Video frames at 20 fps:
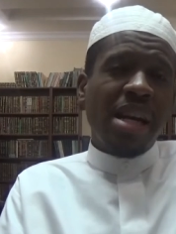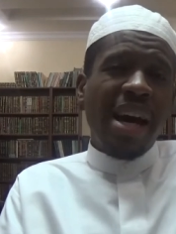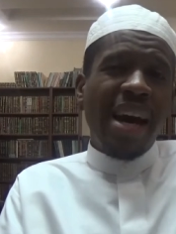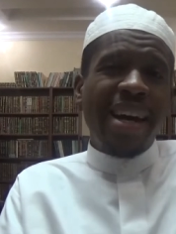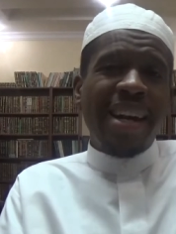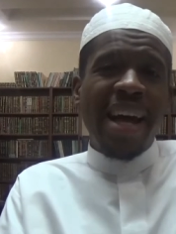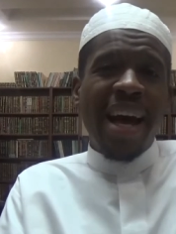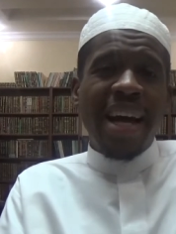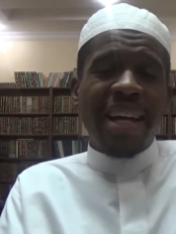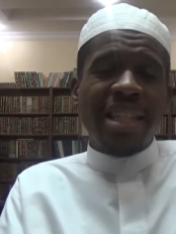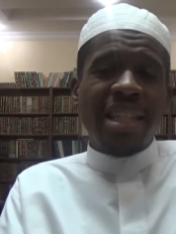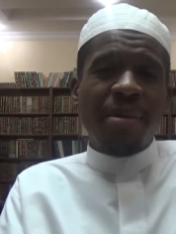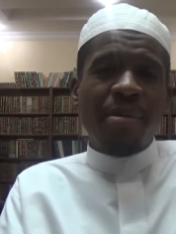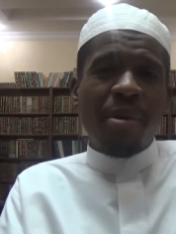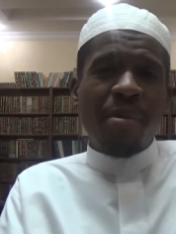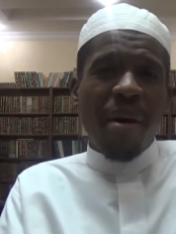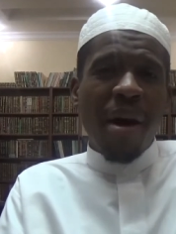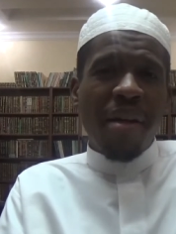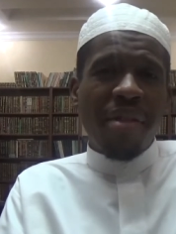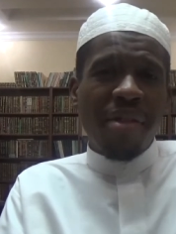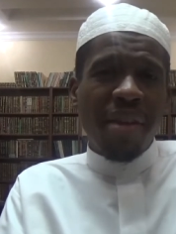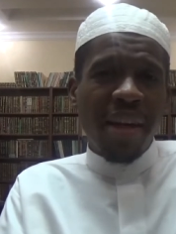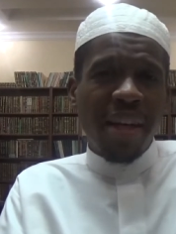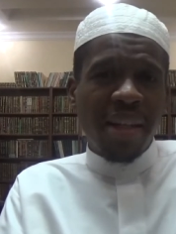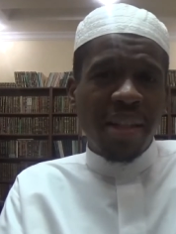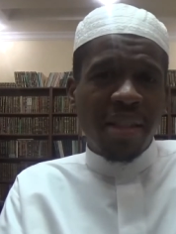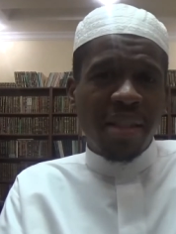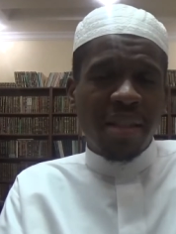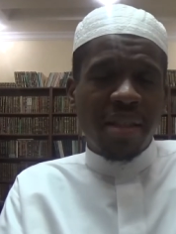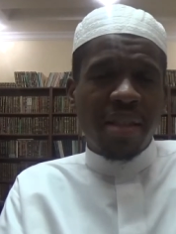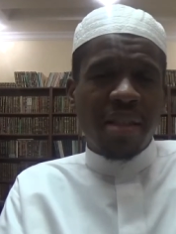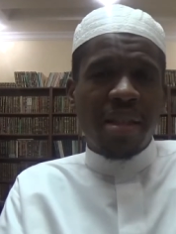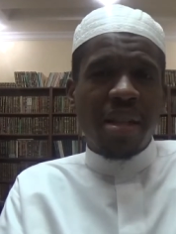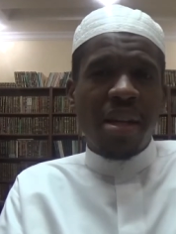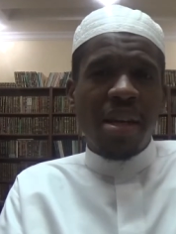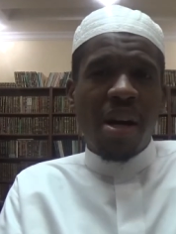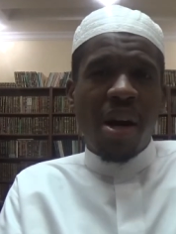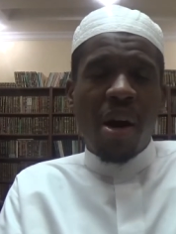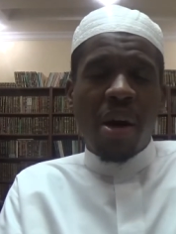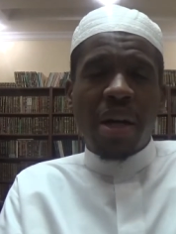and ask them about things,
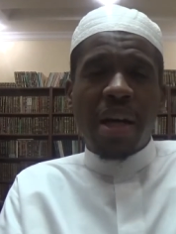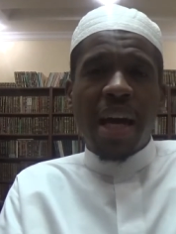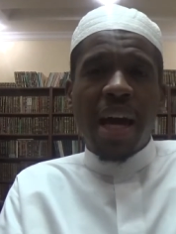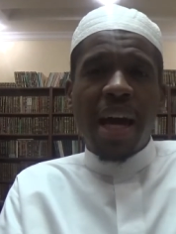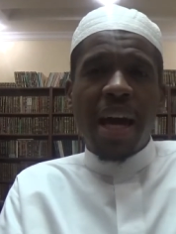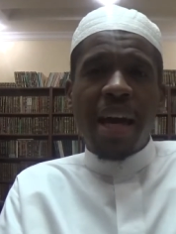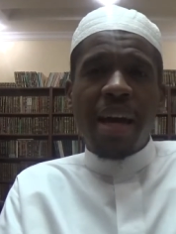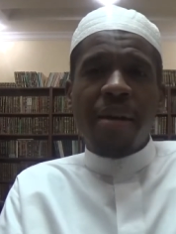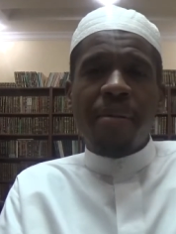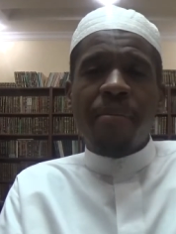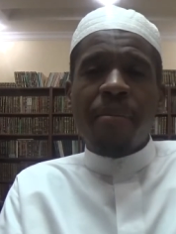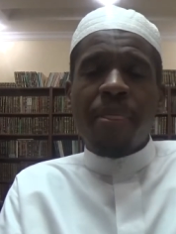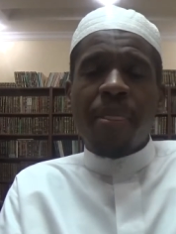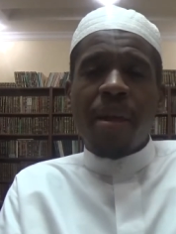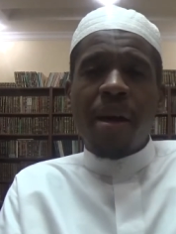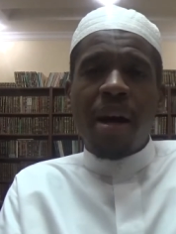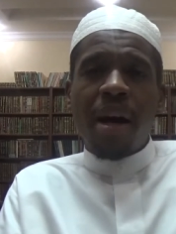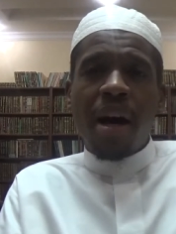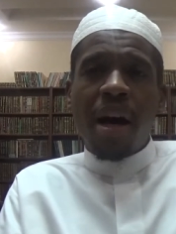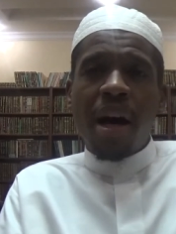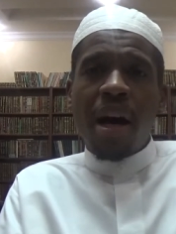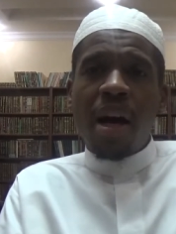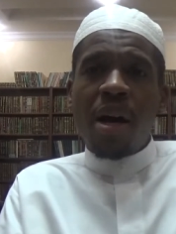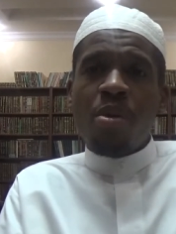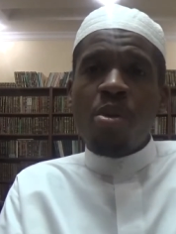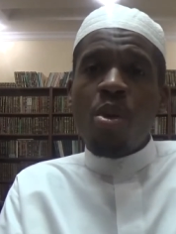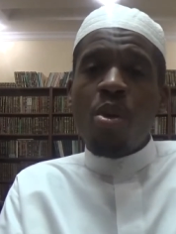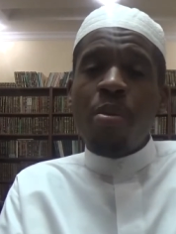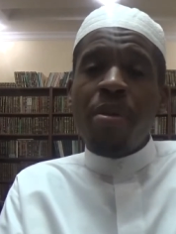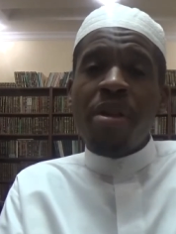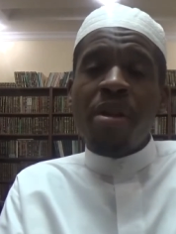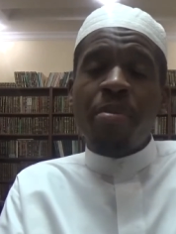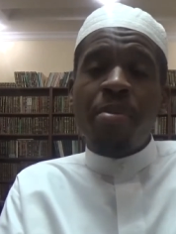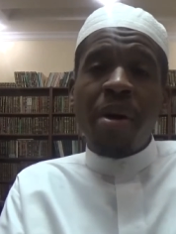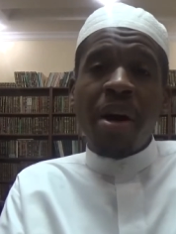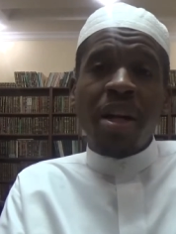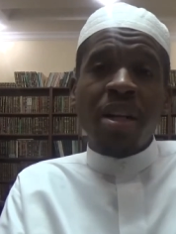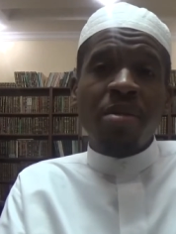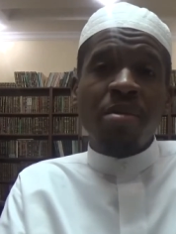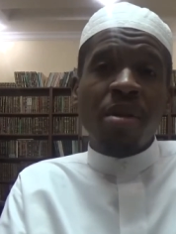okay? Uh, and will be the
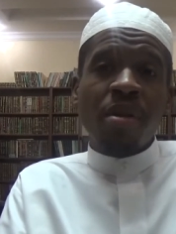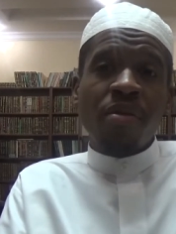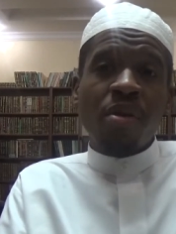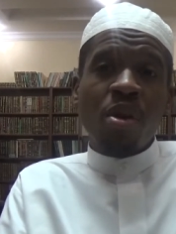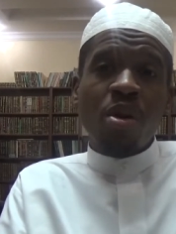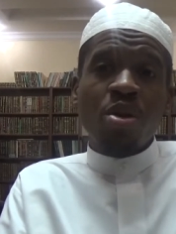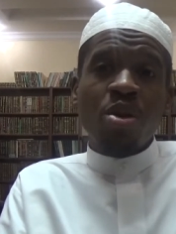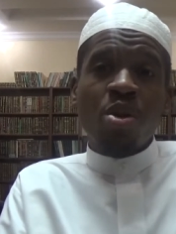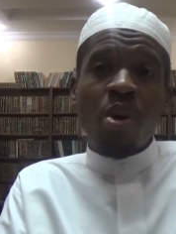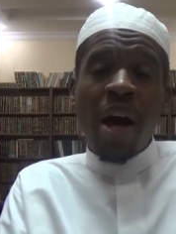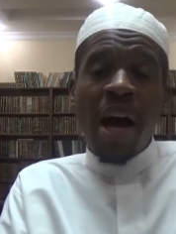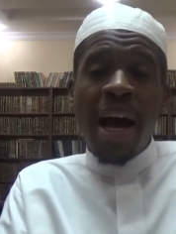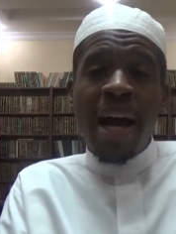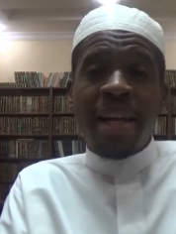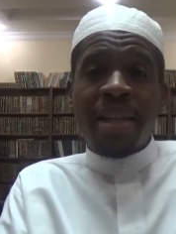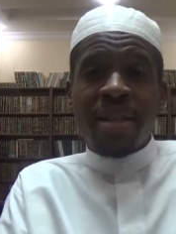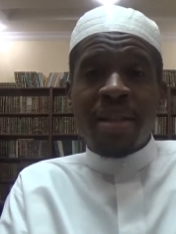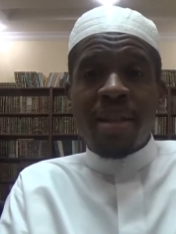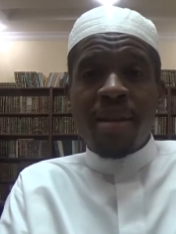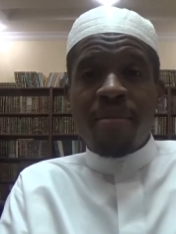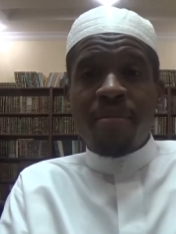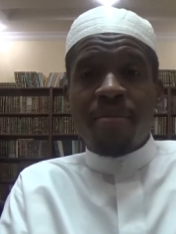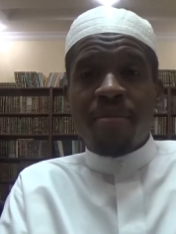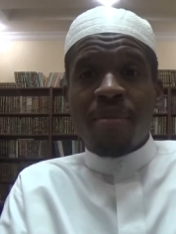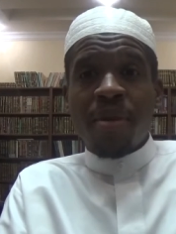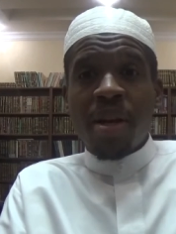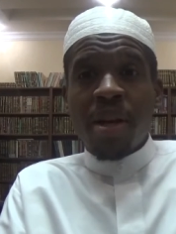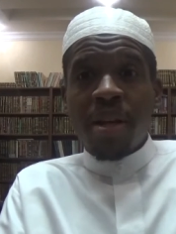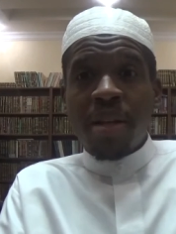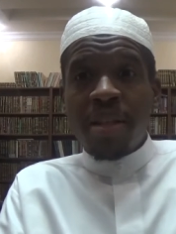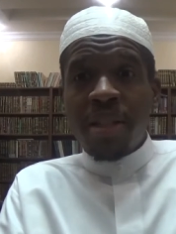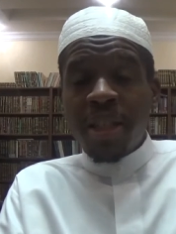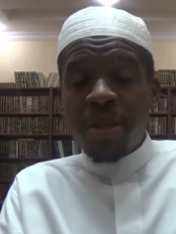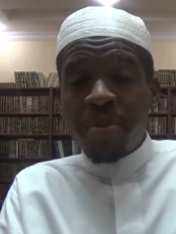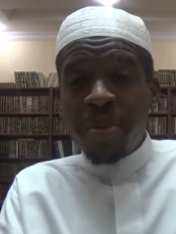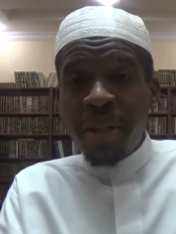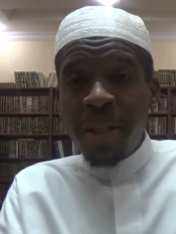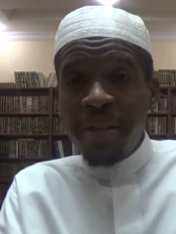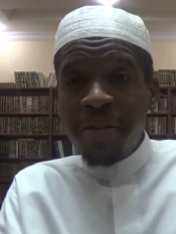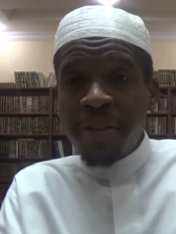punishment of those who ask them
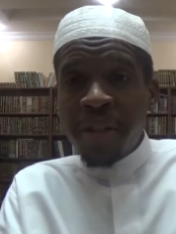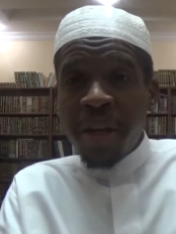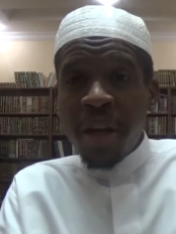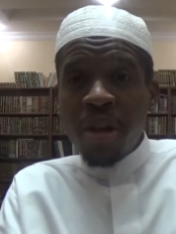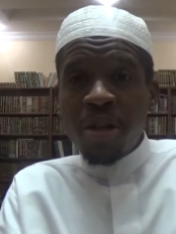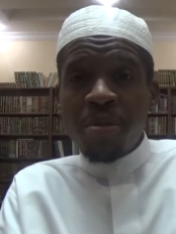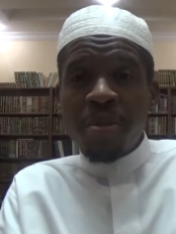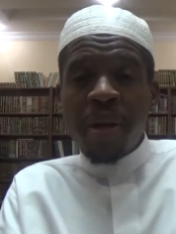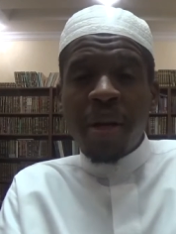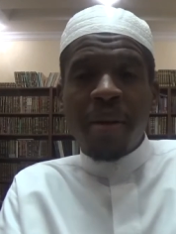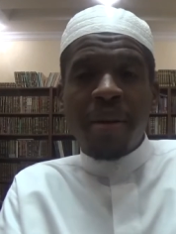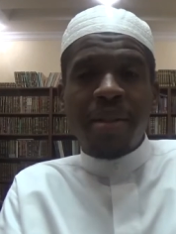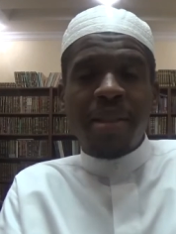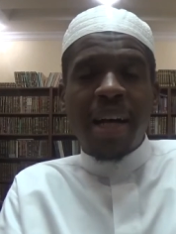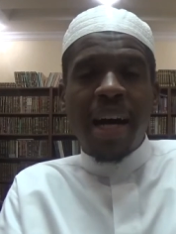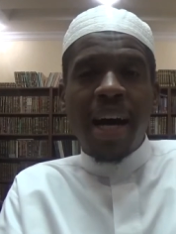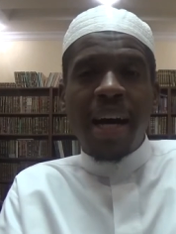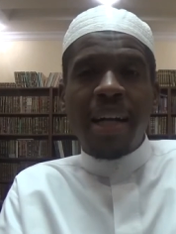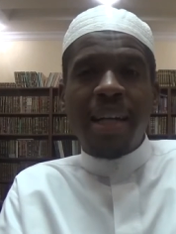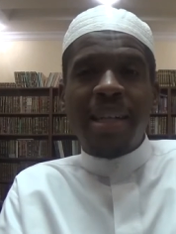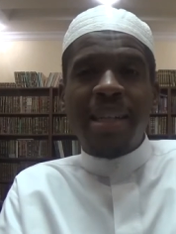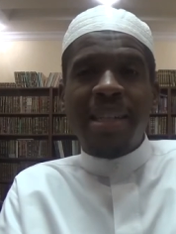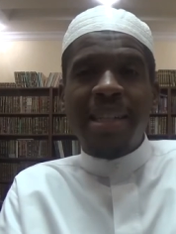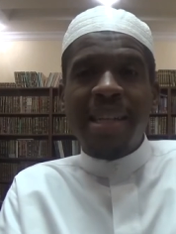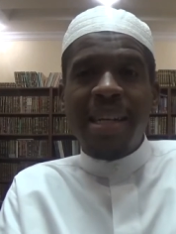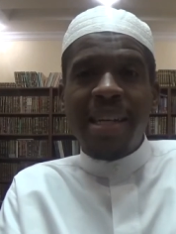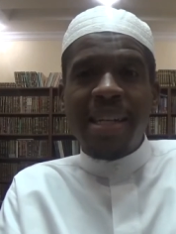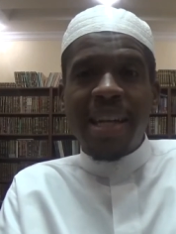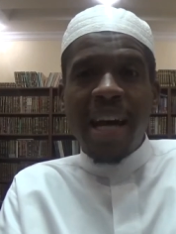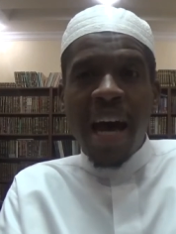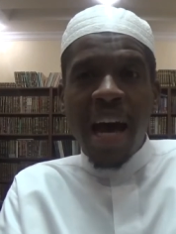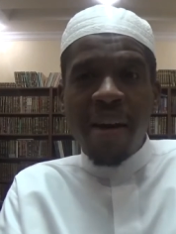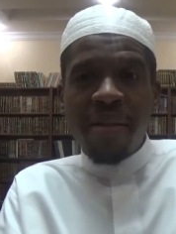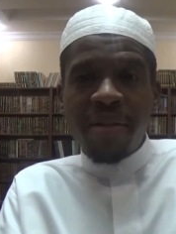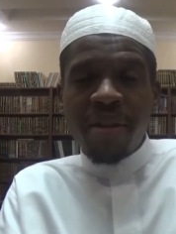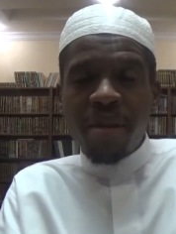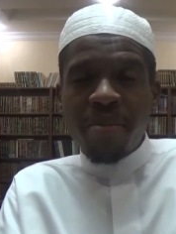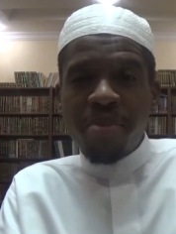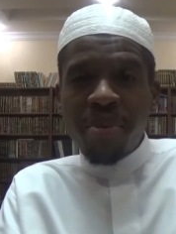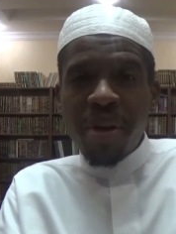disbelief in Allah subhanahu wa ta'ala, not
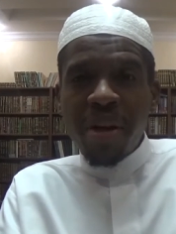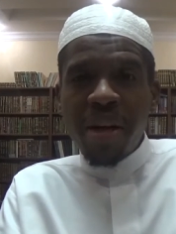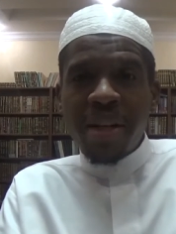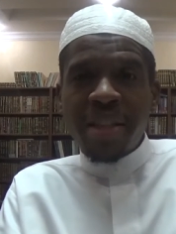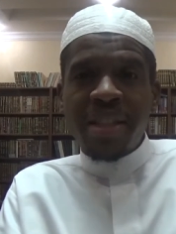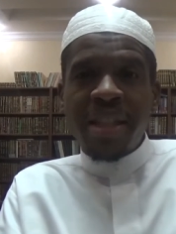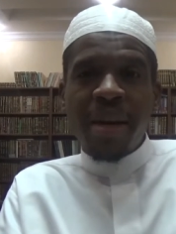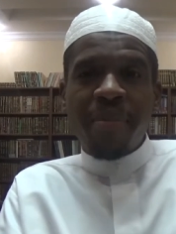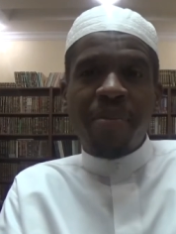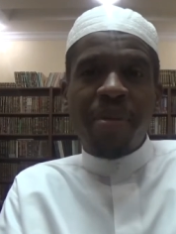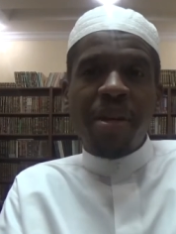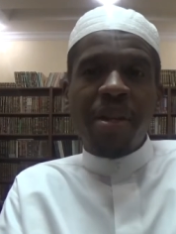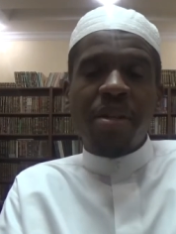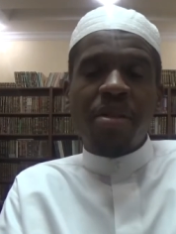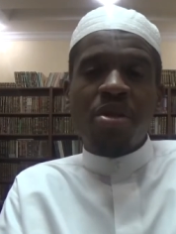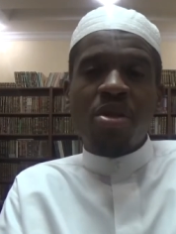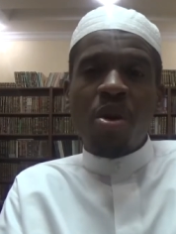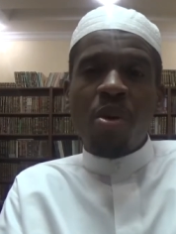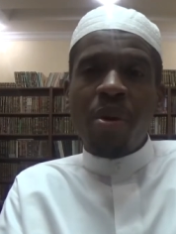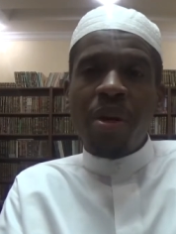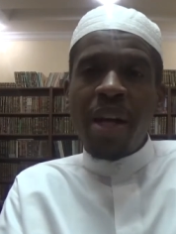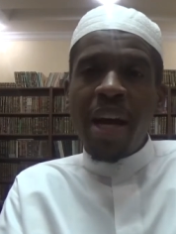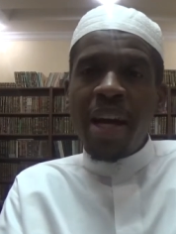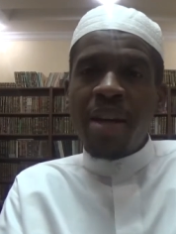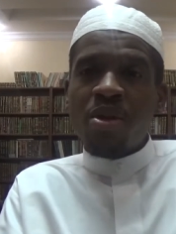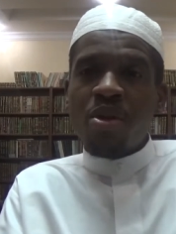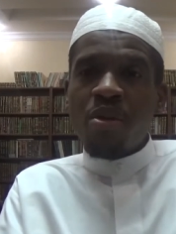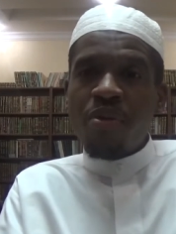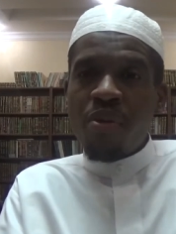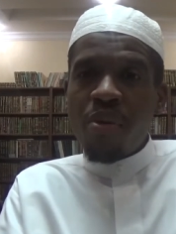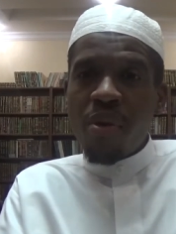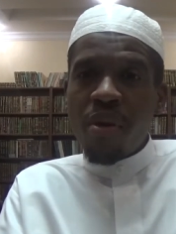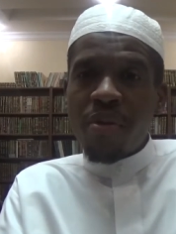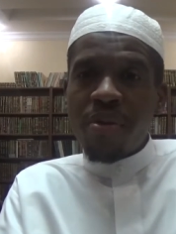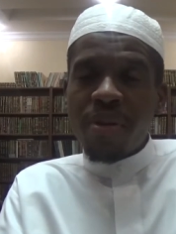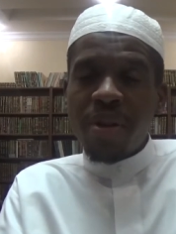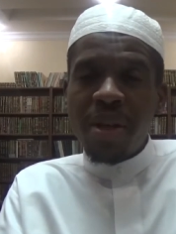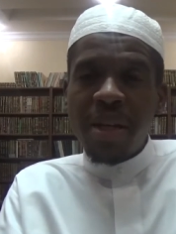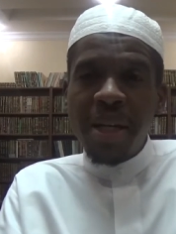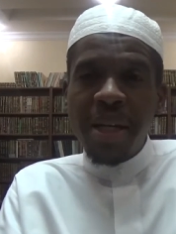having their prayer accepted, so on and so forth.